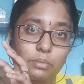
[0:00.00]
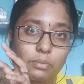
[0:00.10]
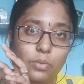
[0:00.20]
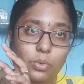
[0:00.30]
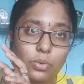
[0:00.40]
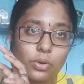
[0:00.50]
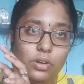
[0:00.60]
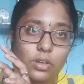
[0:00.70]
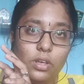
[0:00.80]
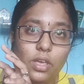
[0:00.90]
more,
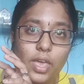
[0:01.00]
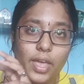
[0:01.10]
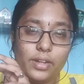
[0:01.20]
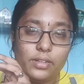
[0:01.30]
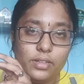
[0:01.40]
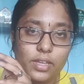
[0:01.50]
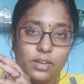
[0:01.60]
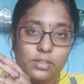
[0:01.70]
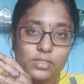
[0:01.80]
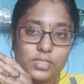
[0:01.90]
and then
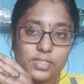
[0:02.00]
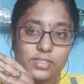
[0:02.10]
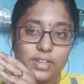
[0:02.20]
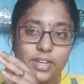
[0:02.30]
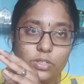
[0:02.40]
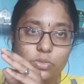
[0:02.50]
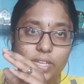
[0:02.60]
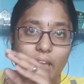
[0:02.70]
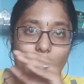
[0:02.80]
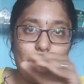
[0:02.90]
this has led to the